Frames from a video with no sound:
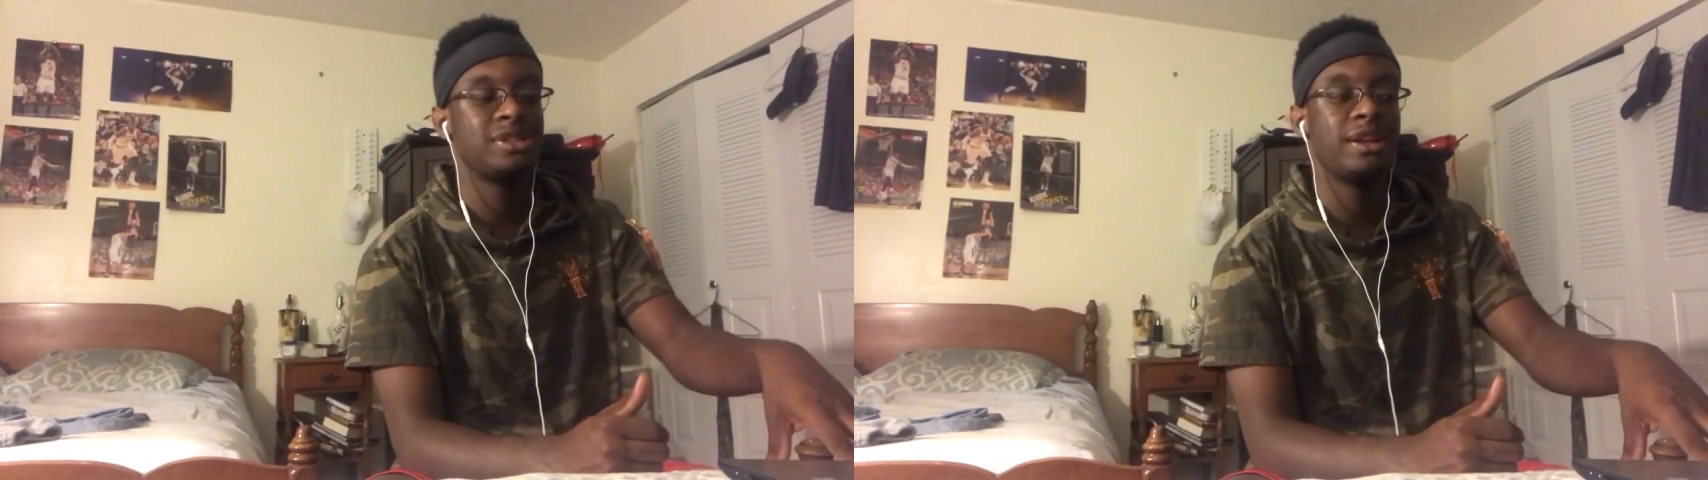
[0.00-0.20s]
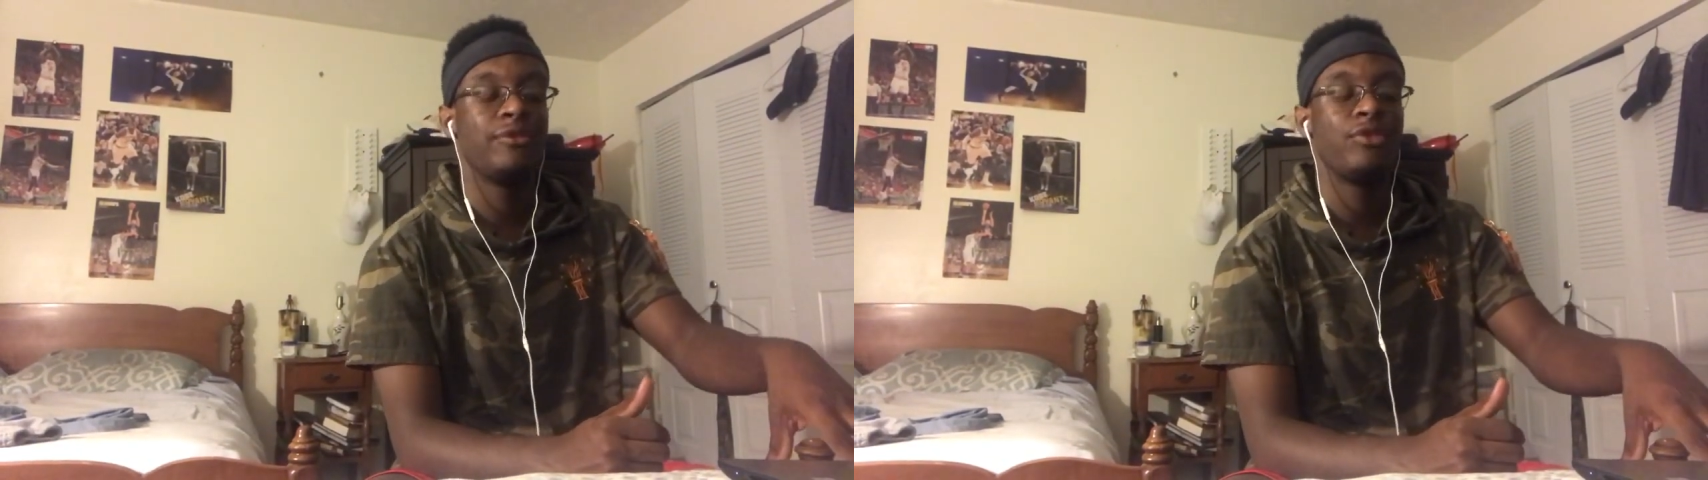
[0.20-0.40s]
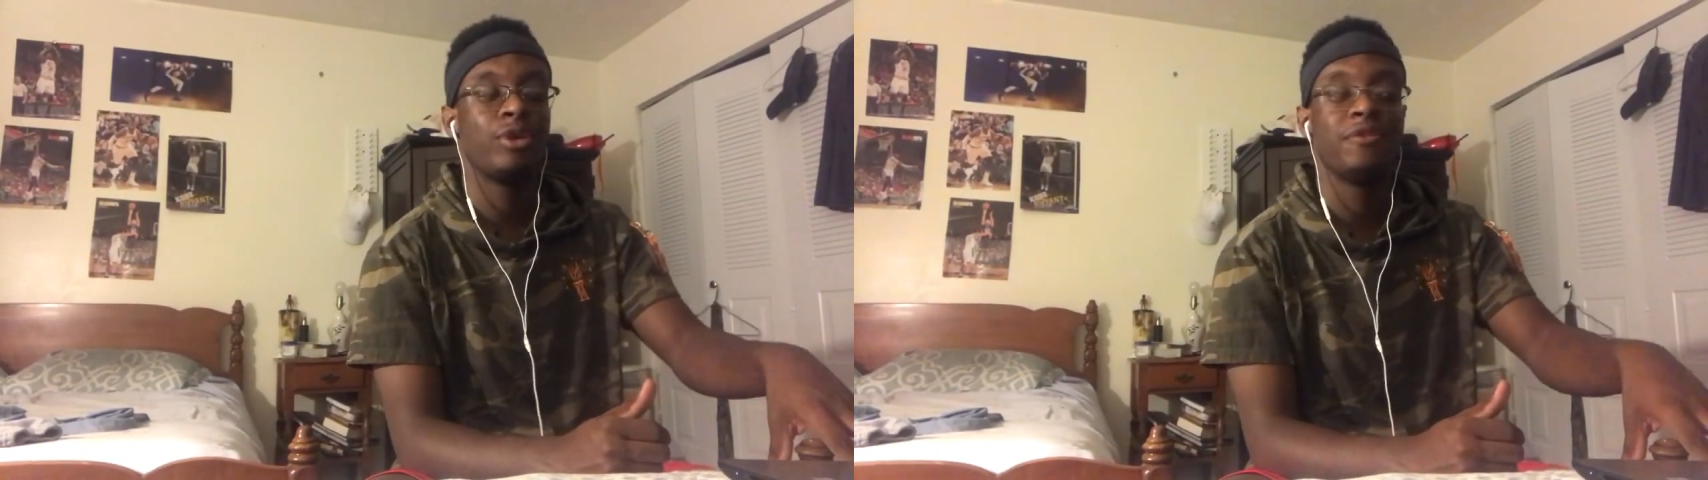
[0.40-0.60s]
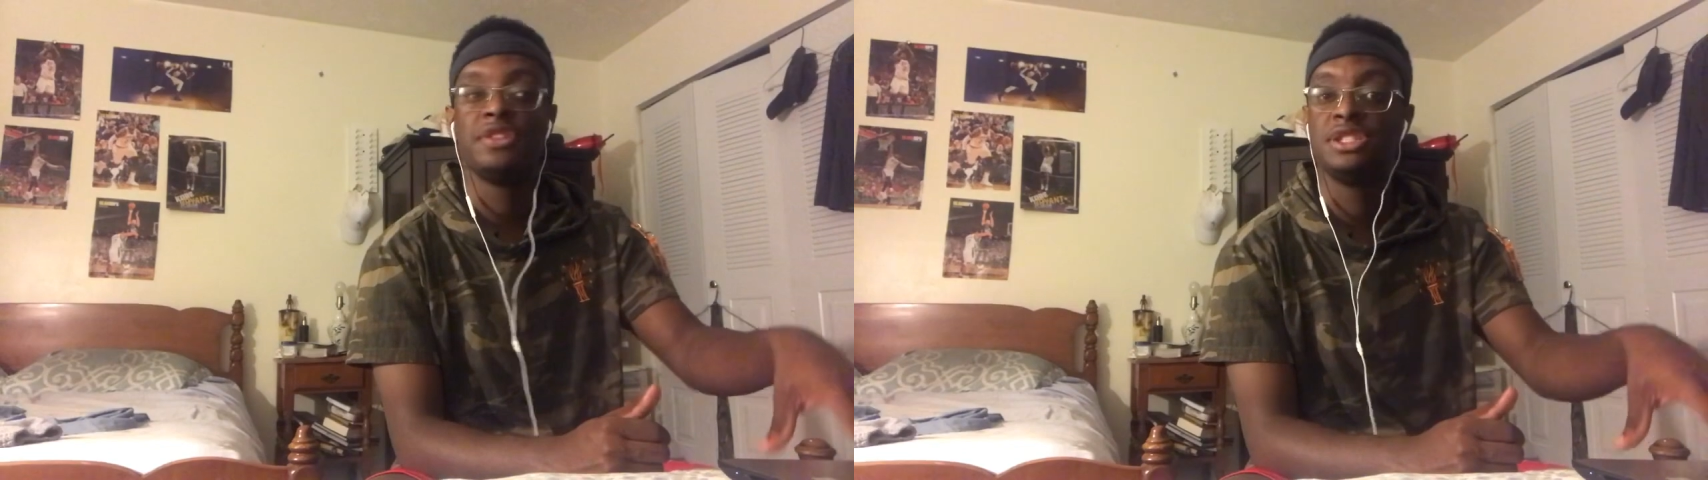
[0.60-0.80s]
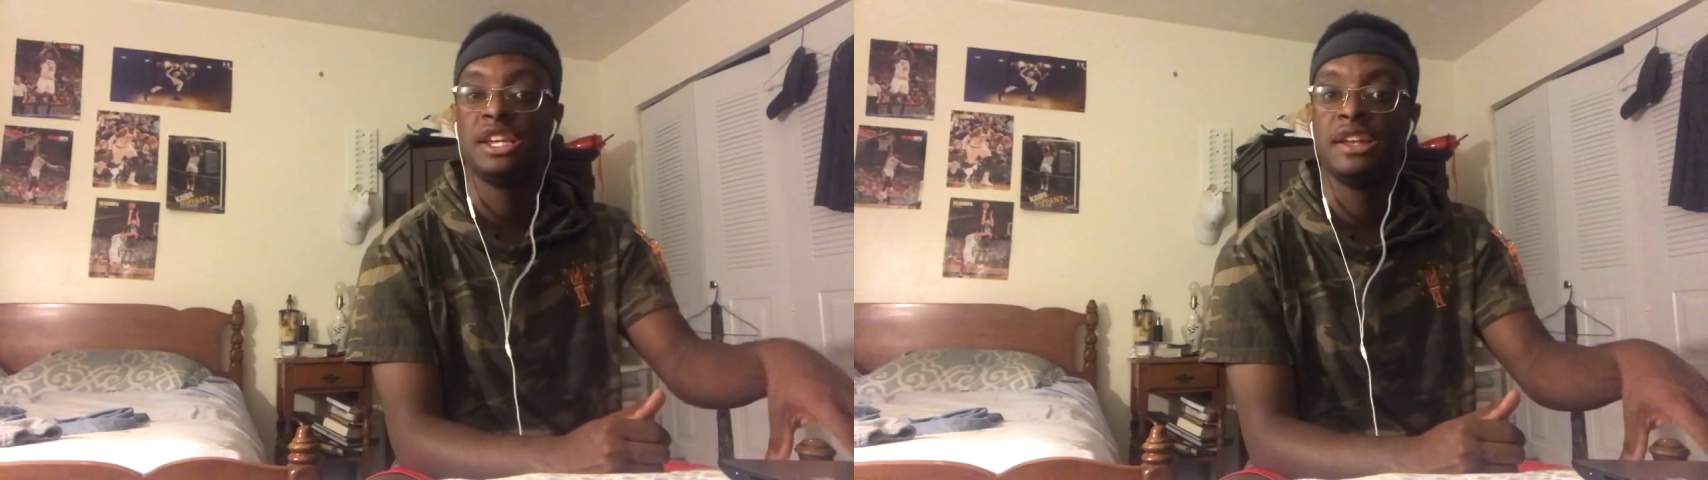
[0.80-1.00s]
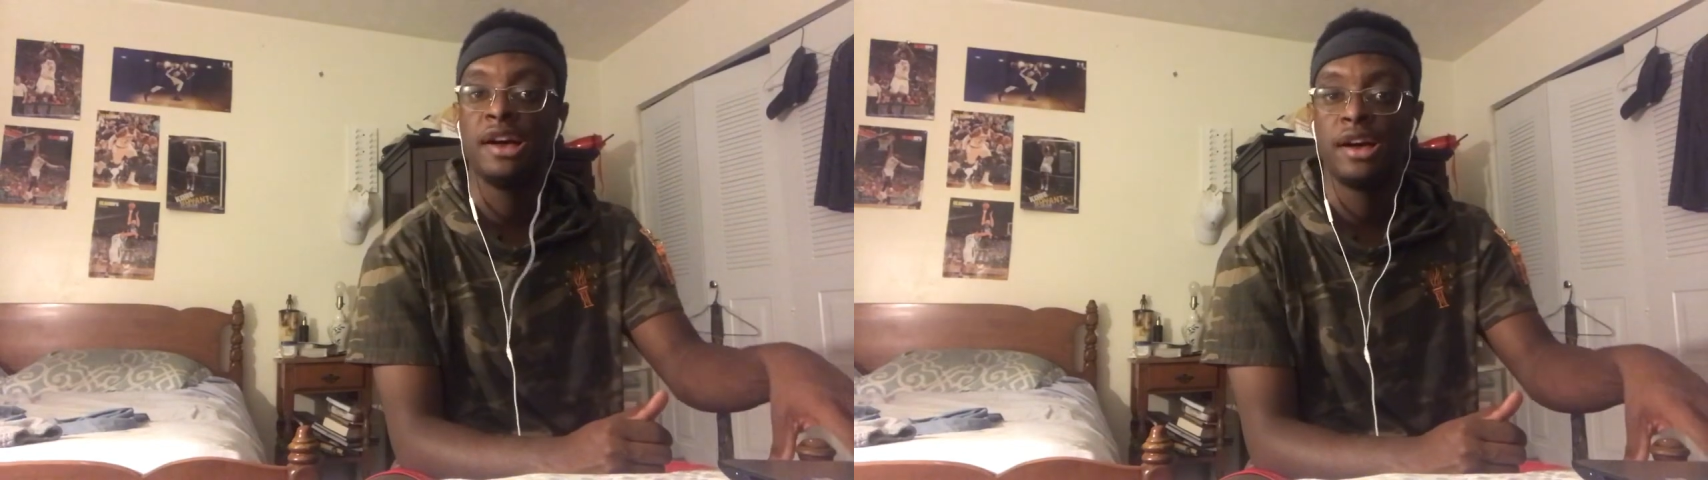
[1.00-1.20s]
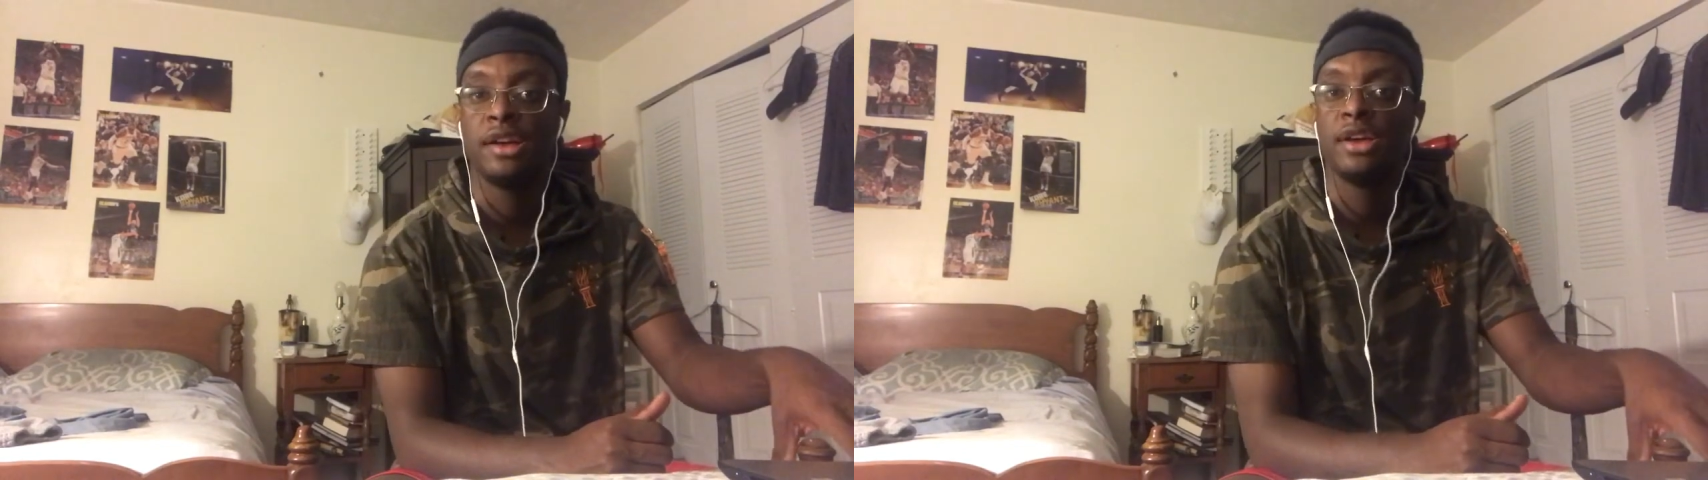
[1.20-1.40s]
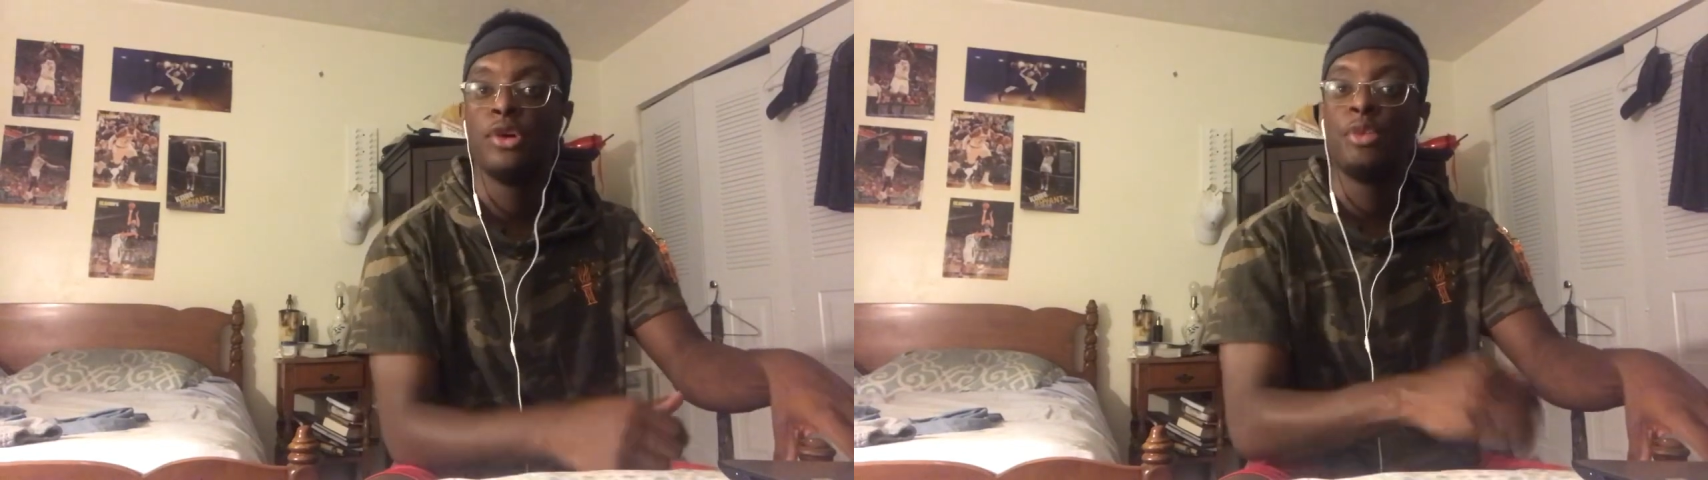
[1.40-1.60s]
Saiyan 4 Vegeta.